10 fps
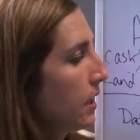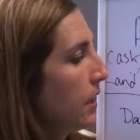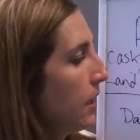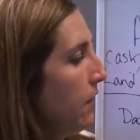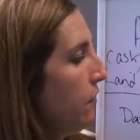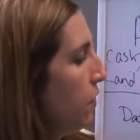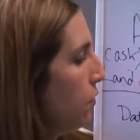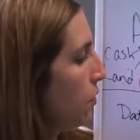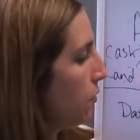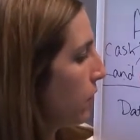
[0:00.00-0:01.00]
If you
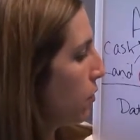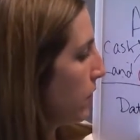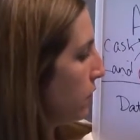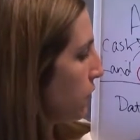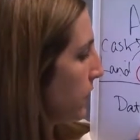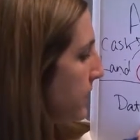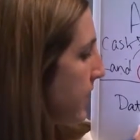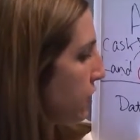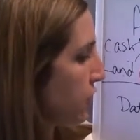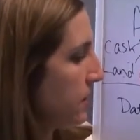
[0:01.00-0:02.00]
were recording
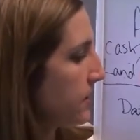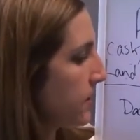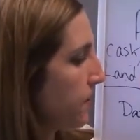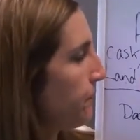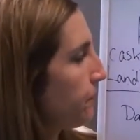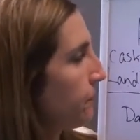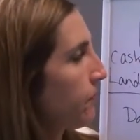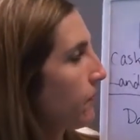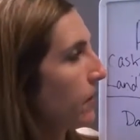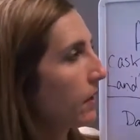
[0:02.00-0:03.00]
transactions
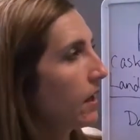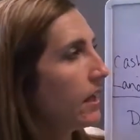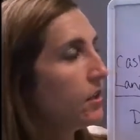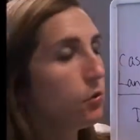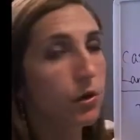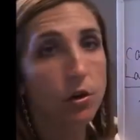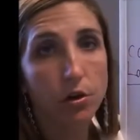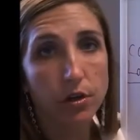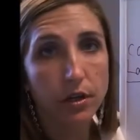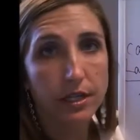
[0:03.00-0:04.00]
and you incurred
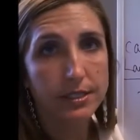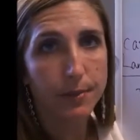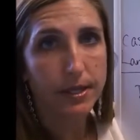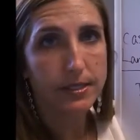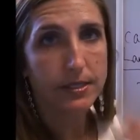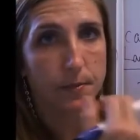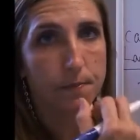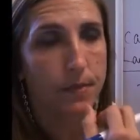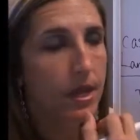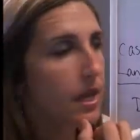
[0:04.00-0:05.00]
an expense,
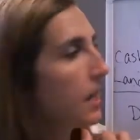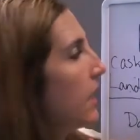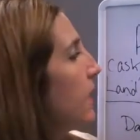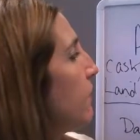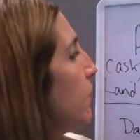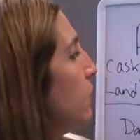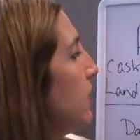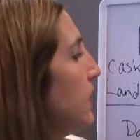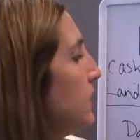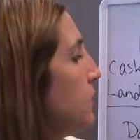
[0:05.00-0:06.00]
if you
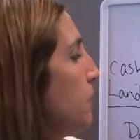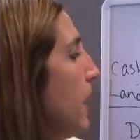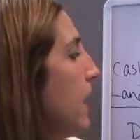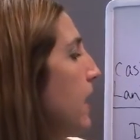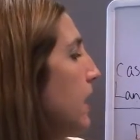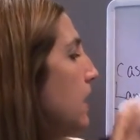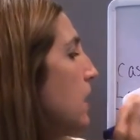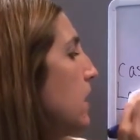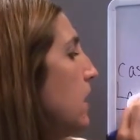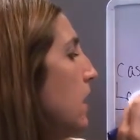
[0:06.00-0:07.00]
needed to pay
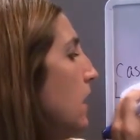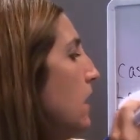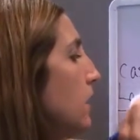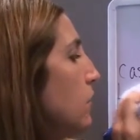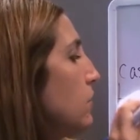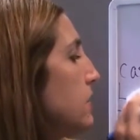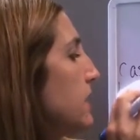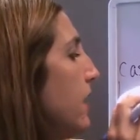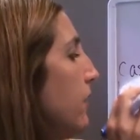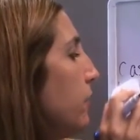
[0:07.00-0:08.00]
your
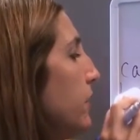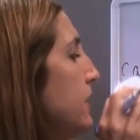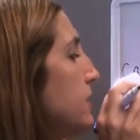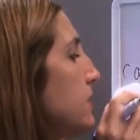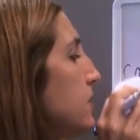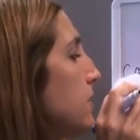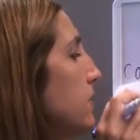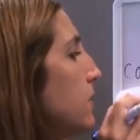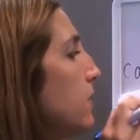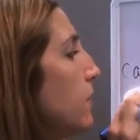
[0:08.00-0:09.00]
salaries
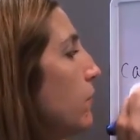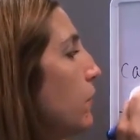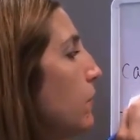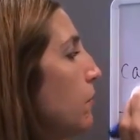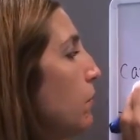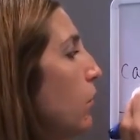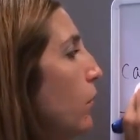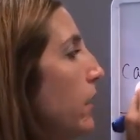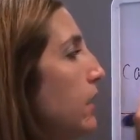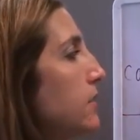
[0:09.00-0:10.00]
or your
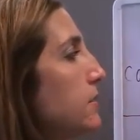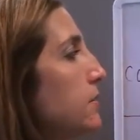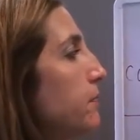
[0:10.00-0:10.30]
employees,